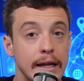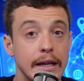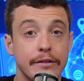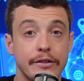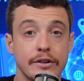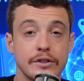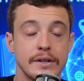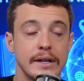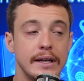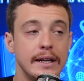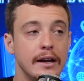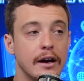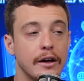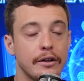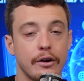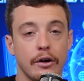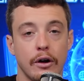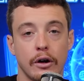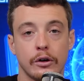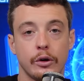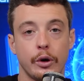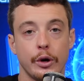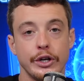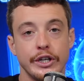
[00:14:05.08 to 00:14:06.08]
And if there's any other
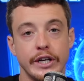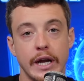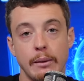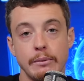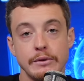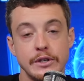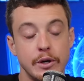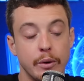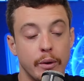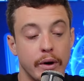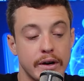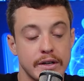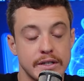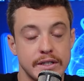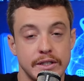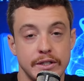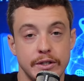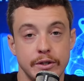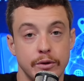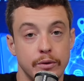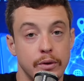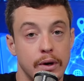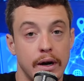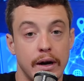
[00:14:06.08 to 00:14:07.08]
altcoin gems you want us
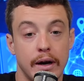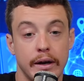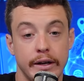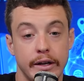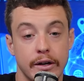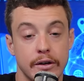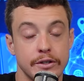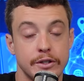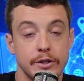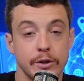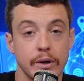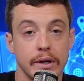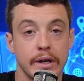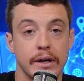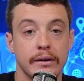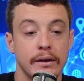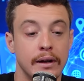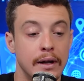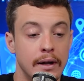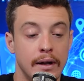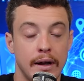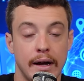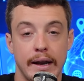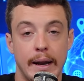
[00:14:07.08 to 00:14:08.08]
to do an
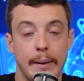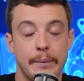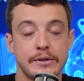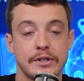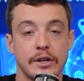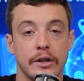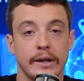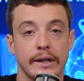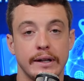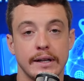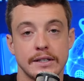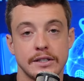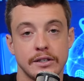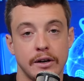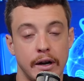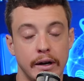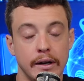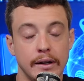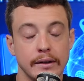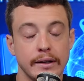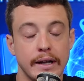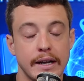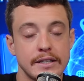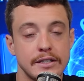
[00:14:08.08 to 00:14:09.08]
episode like this
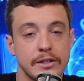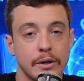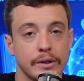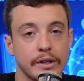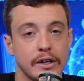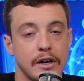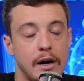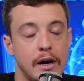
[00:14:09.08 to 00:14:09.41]
on, let us know in the